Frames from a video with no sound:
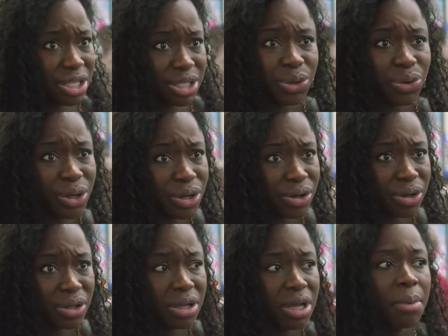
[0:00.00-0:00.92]
is
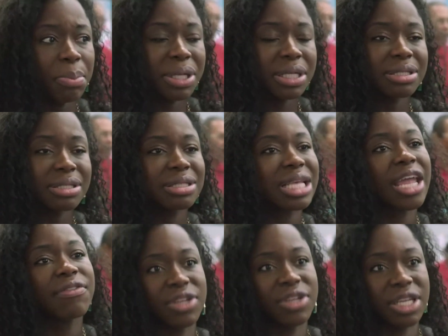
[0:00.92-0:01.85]
critical, but
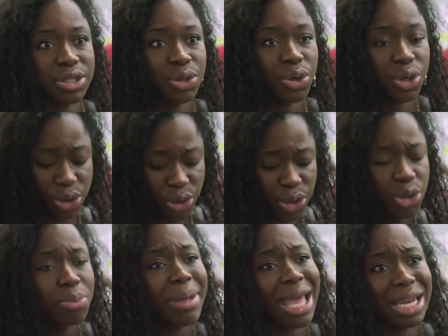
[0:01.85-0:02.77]
safety is critical.
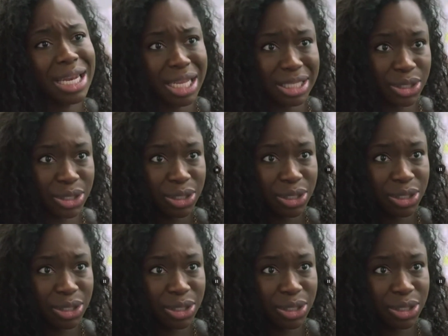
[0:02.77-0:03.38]
Humanity is.